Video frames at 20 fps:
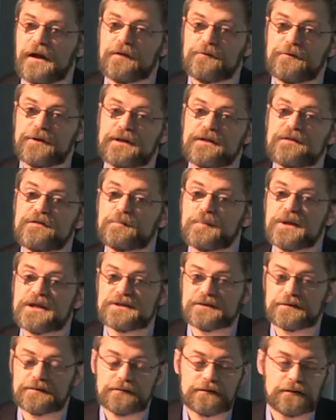are very
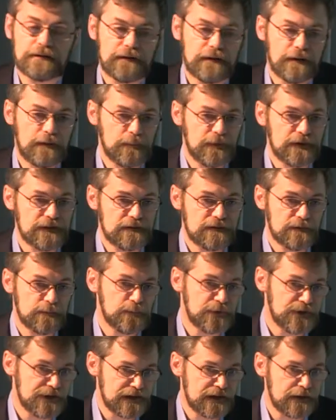special about
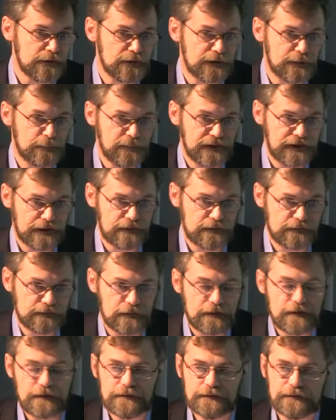particular pairs.